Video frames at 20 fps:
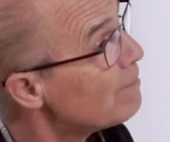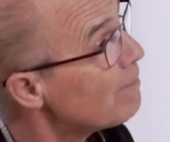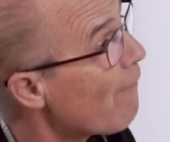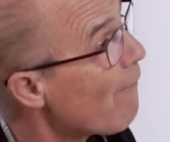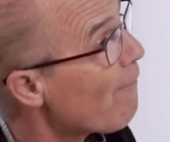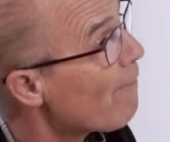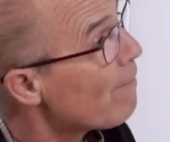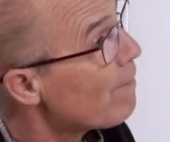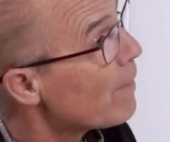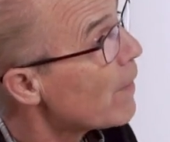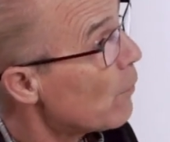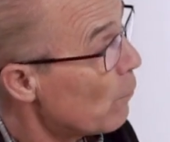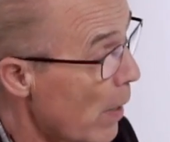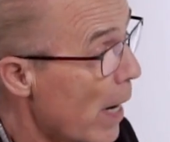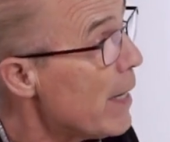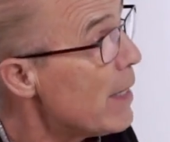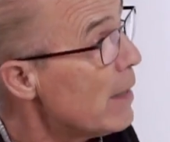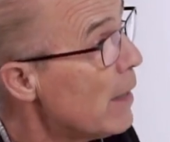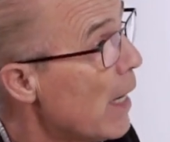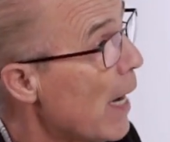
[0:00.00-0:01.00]
Yeah.
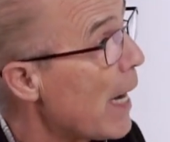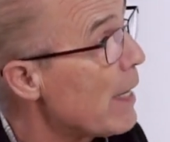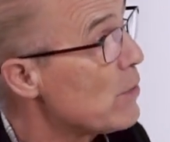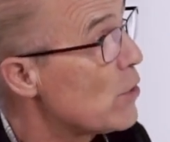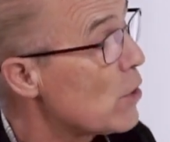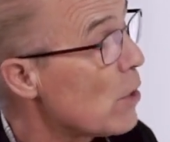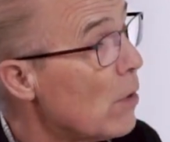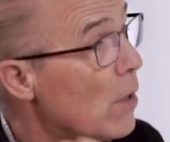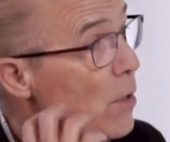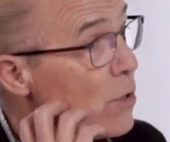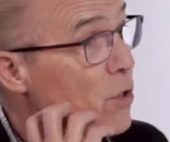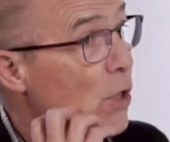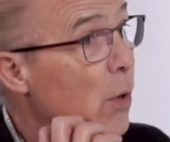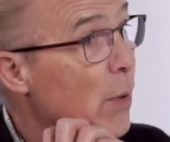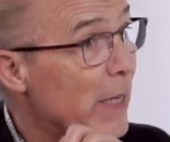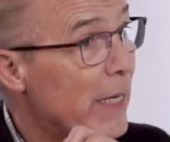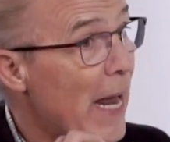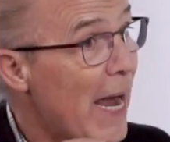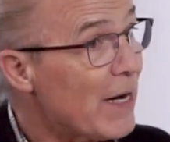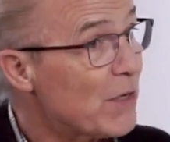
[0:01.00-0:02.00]
Right? And
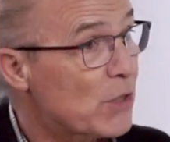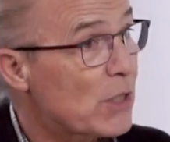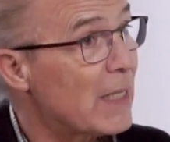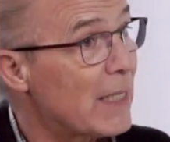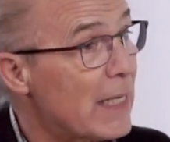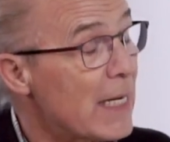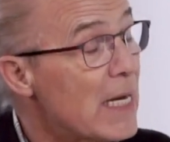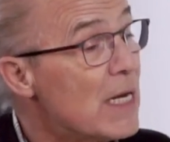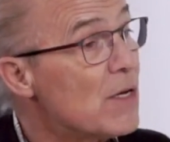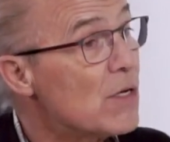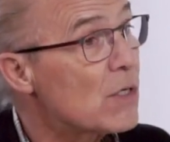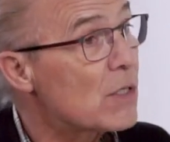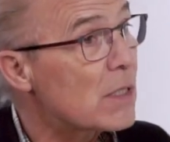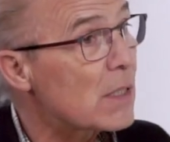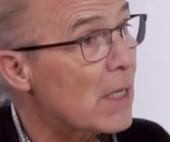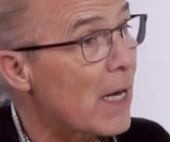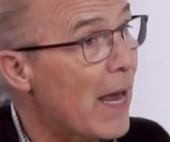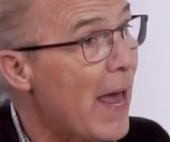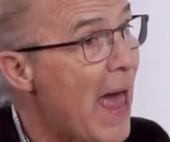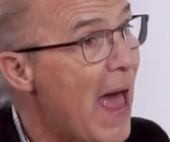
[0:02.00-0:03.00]
so it actually
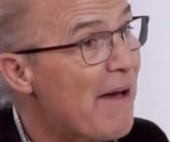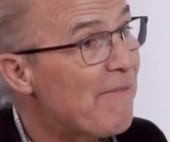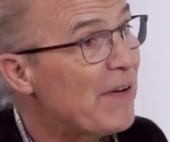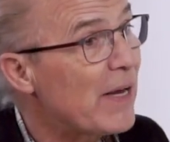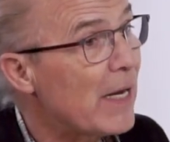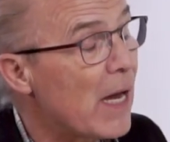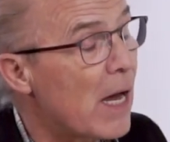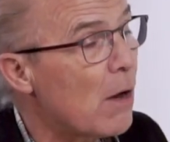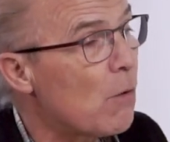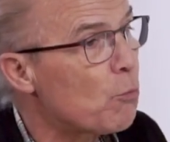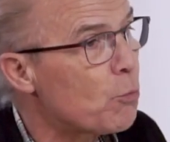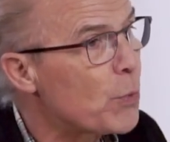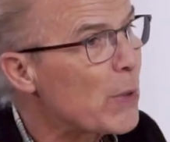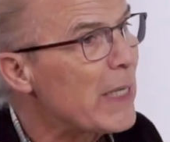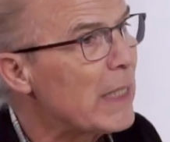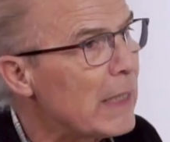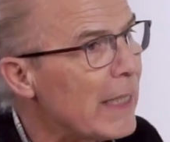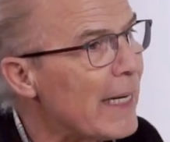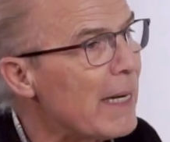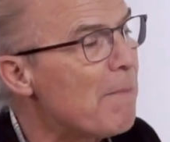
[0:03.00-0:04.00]
is having a
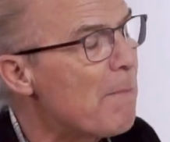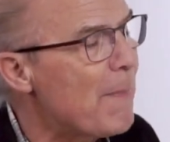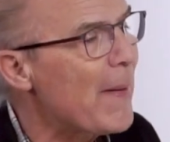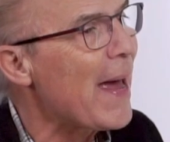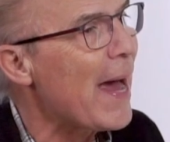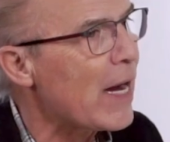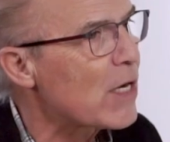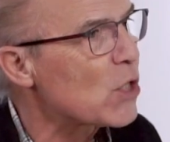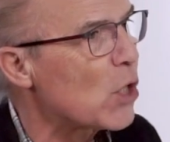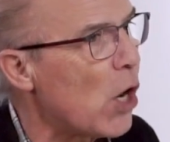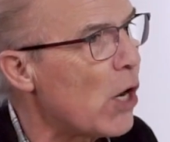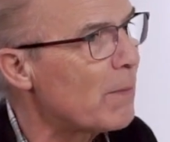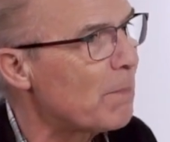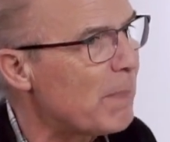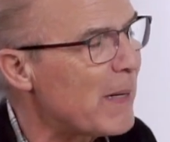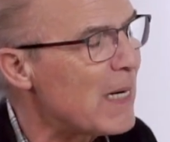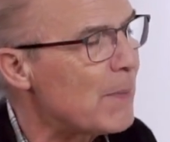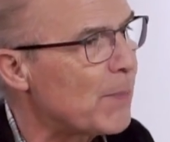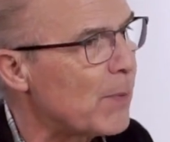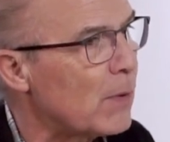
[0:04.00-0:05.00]
real impact on
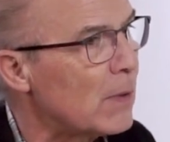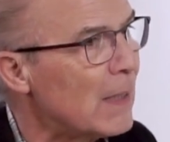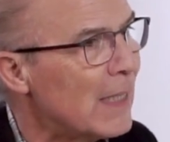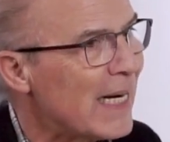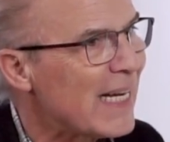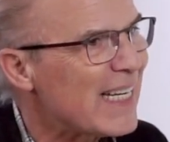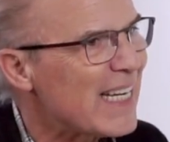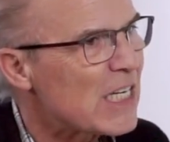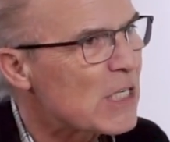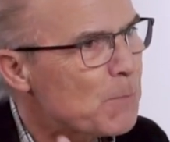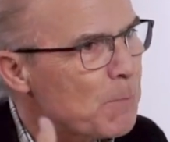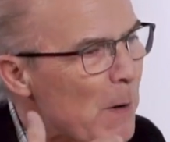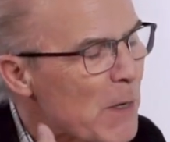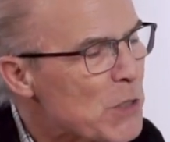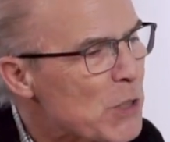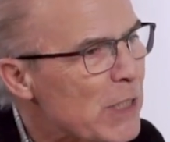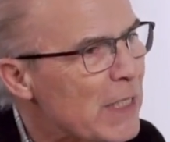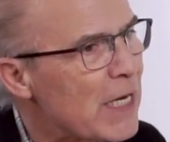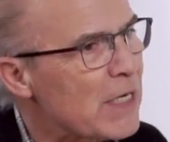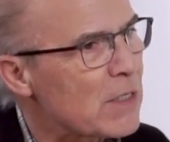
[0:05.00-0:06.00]
people,
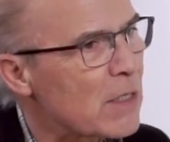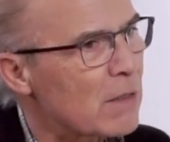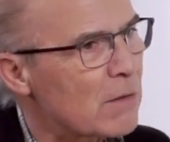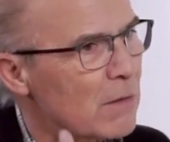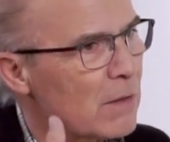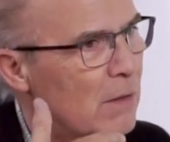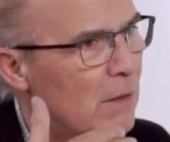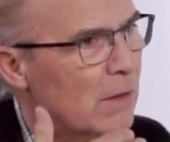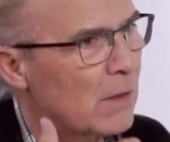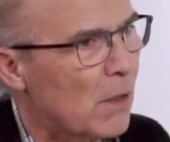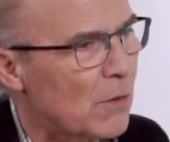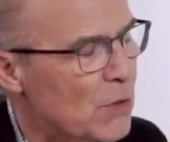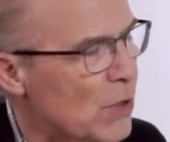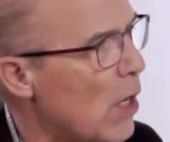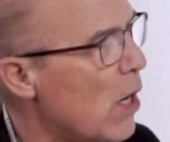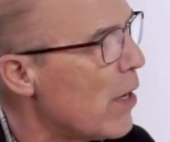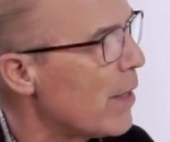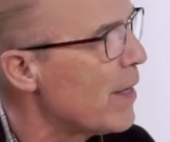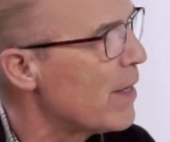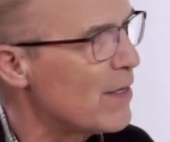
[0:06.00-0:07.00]
especially as it goes
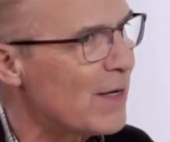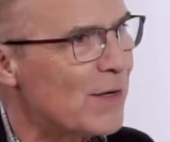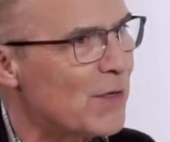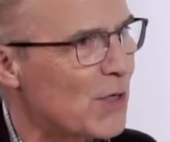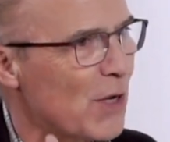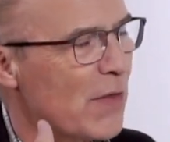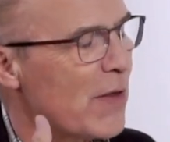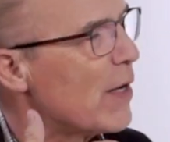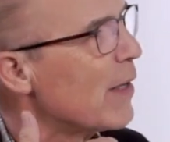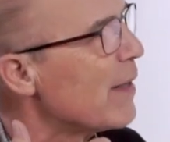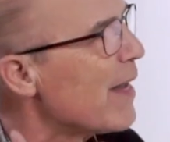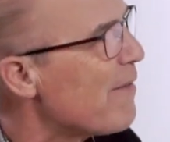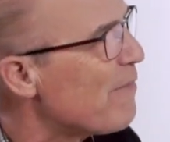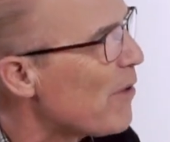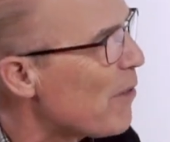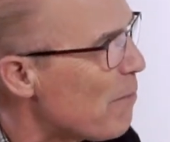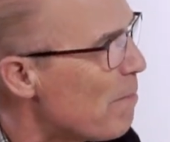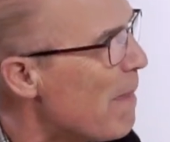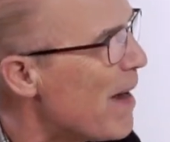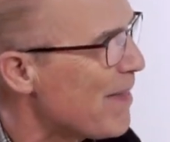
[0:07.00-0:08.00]
on into the
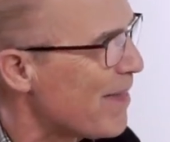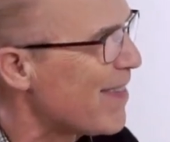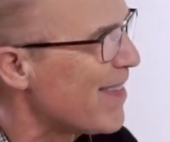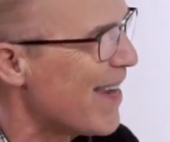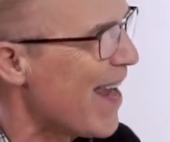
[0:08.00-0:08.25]
11th month